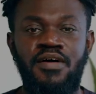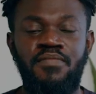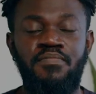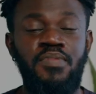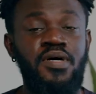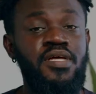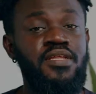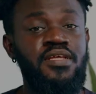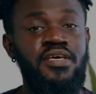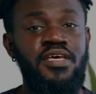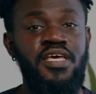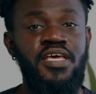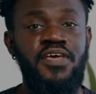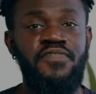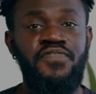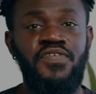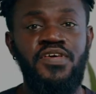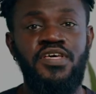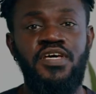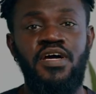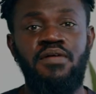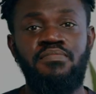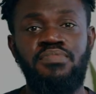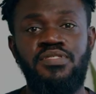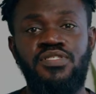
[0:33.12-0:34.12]
But if
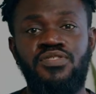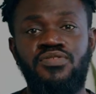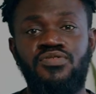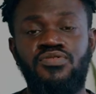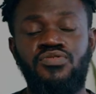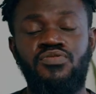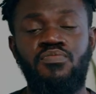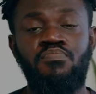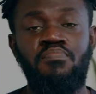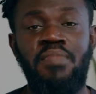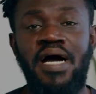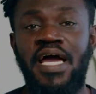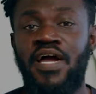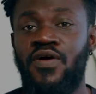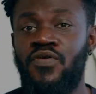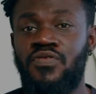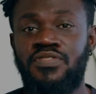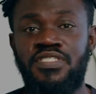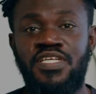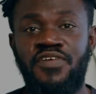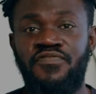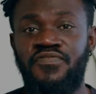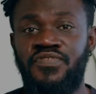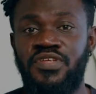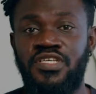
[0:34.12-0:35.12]
it comes to my
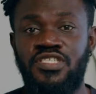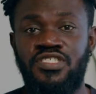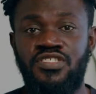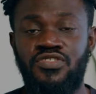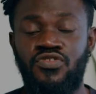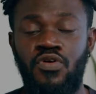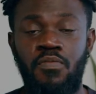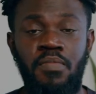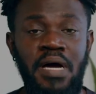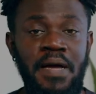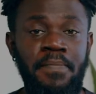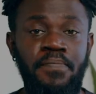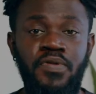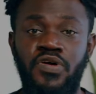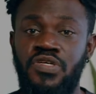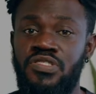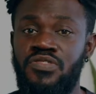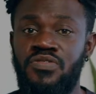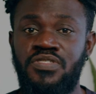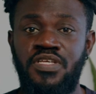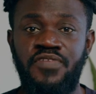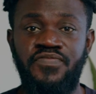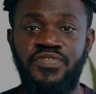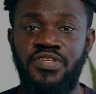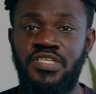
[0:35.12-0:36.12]
own definition or my
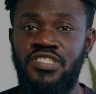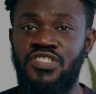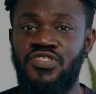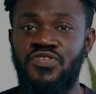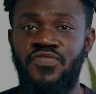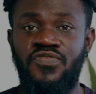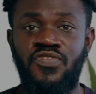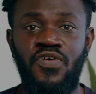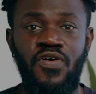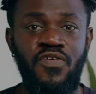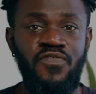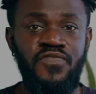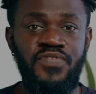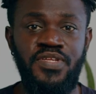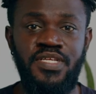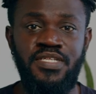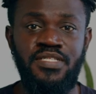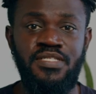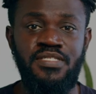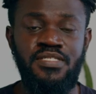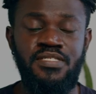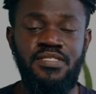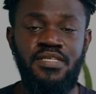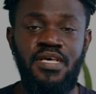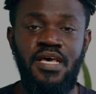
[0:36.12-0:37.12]
personal definition of
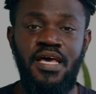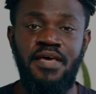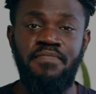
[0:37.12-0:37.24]
confidence